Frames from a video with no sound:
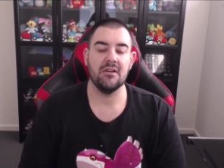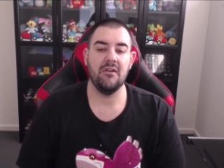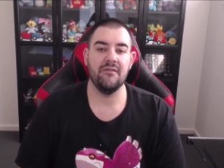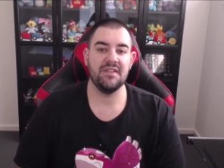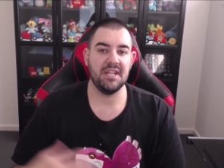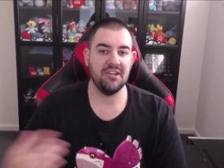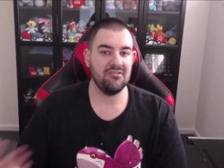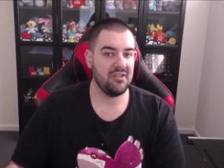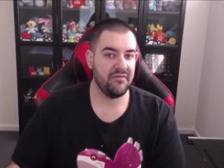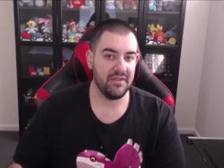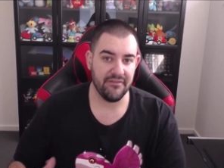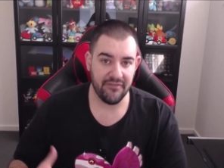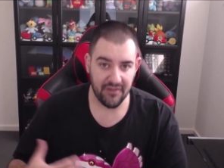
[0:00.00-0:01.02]
conversations over
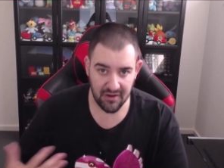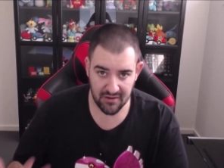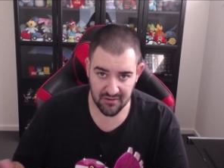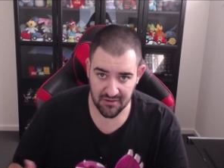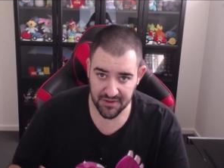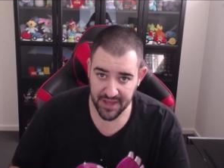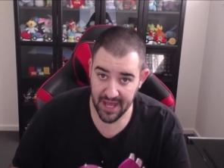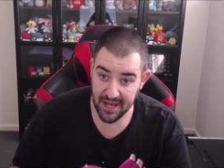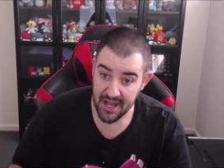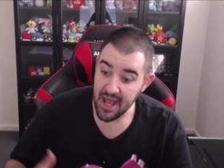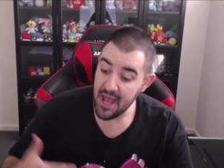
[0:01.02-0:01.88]
the phone and all that,